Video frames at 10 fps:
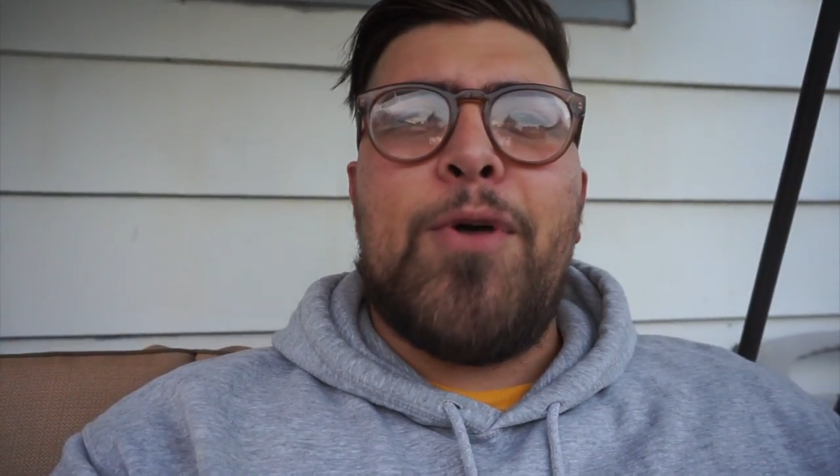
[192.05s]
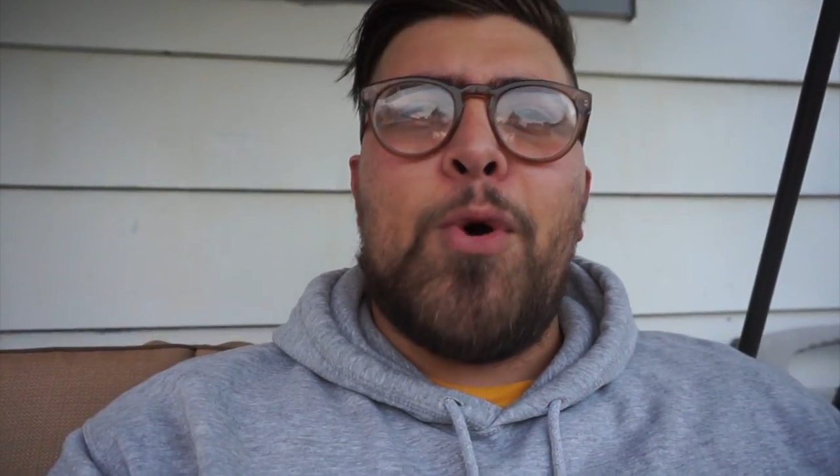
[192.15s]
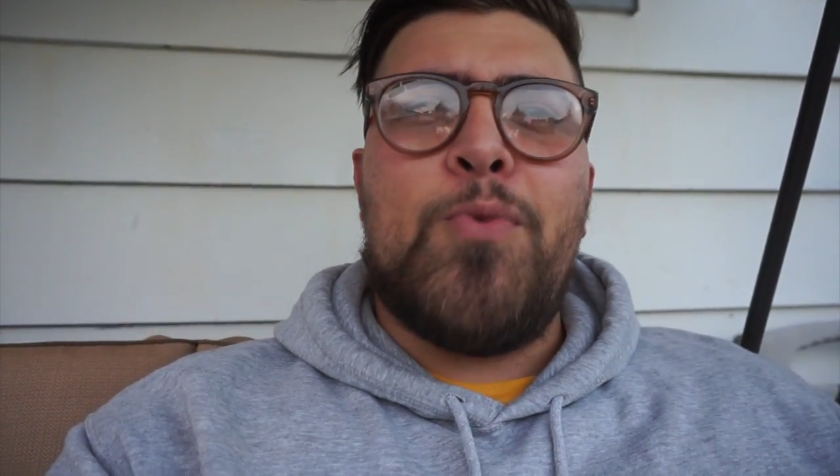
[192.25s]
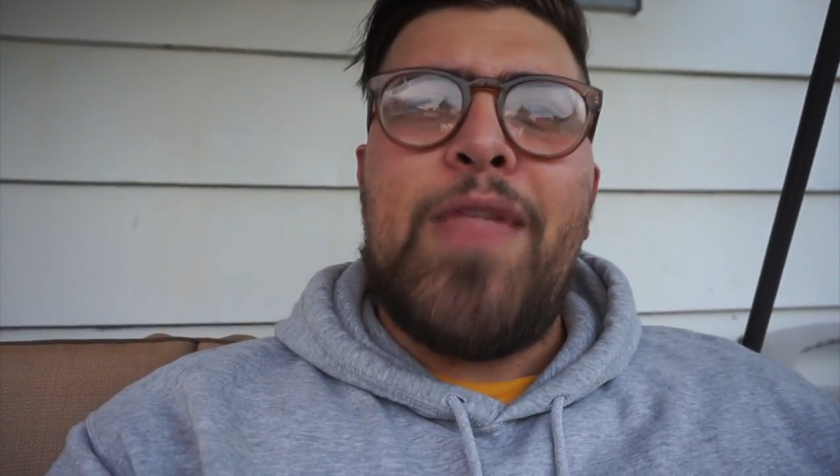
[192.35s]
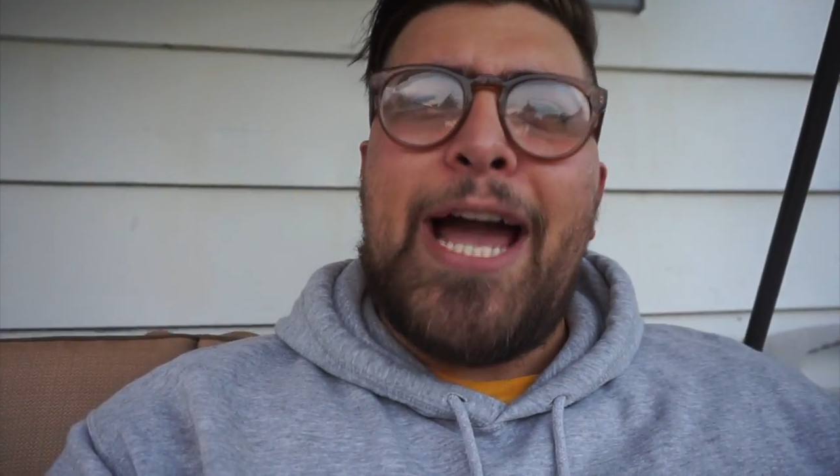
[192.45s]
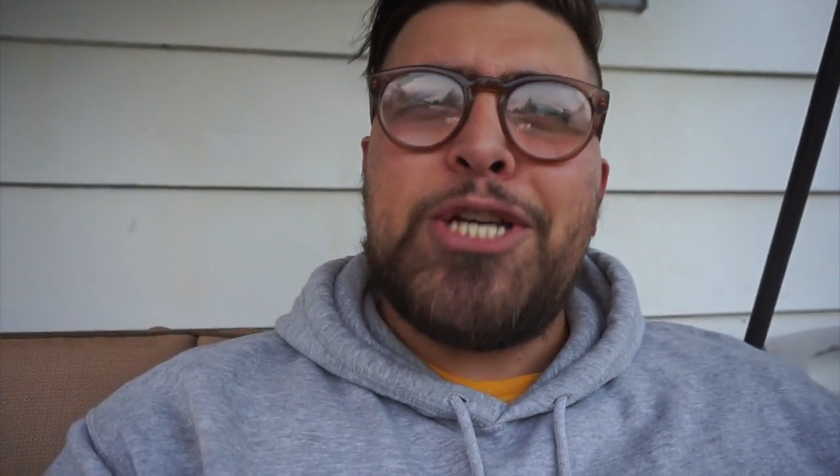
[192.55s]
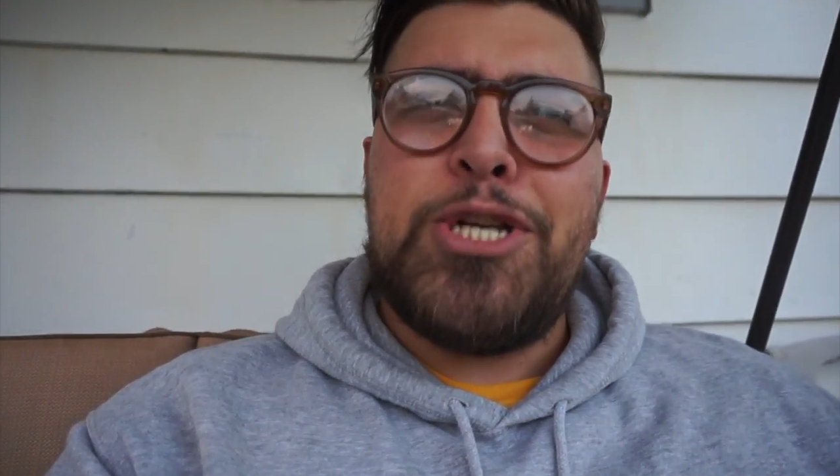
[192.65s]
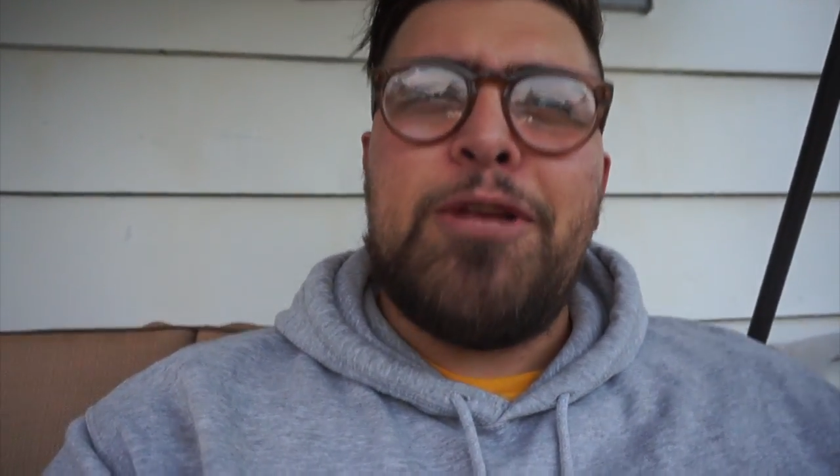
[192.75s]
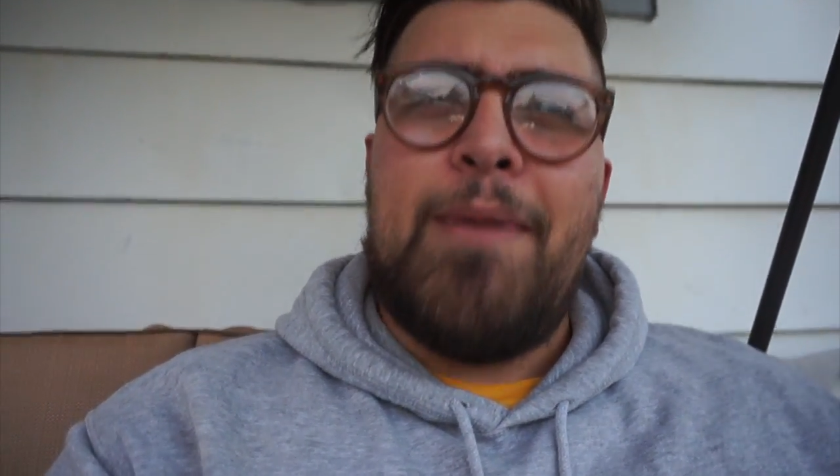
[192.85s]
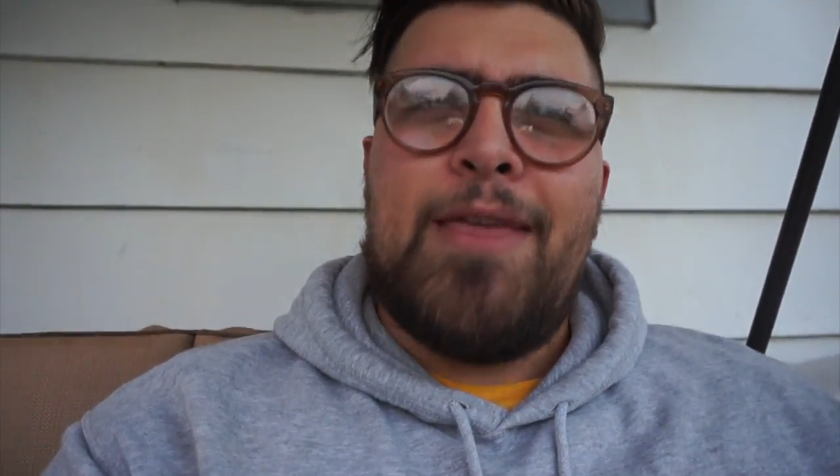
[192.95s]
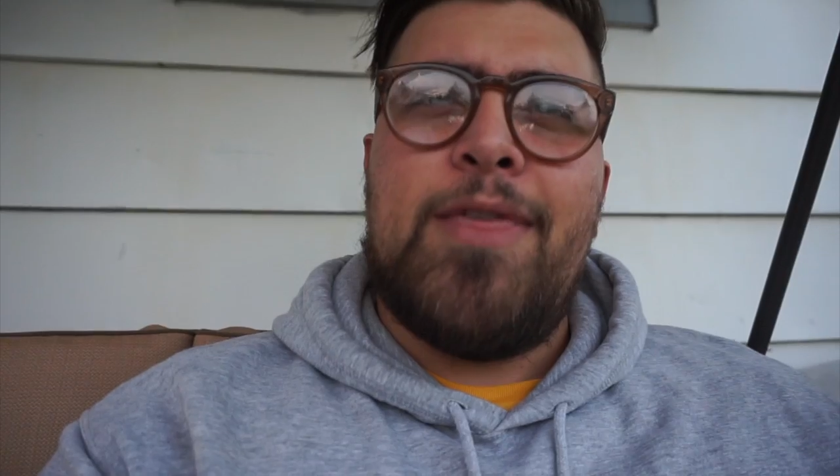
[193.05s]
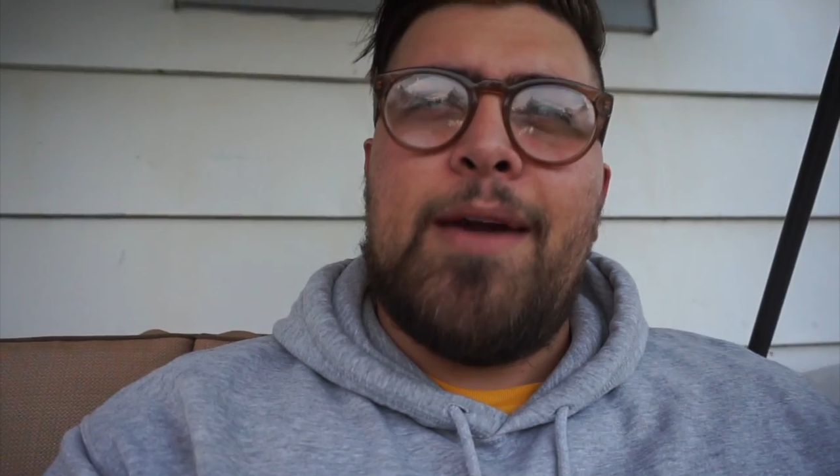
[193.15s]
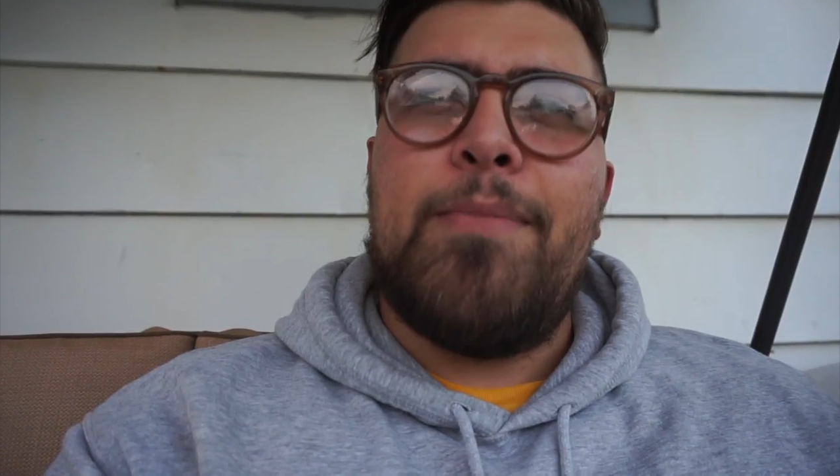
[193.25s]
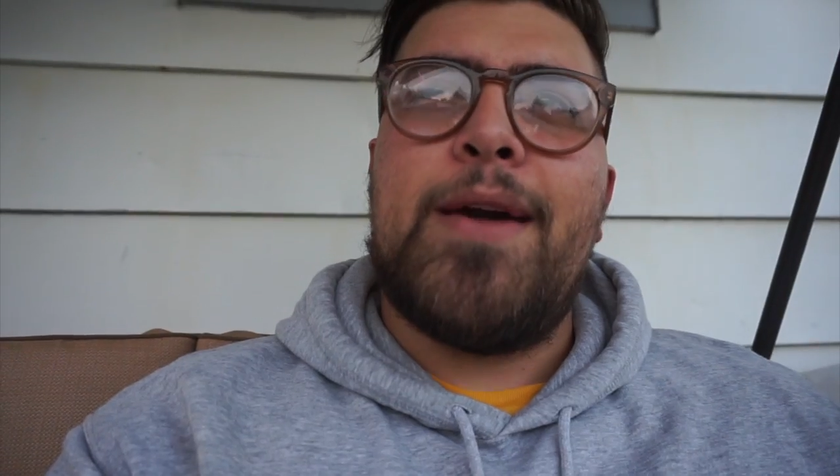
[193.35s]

the whole next to me thing.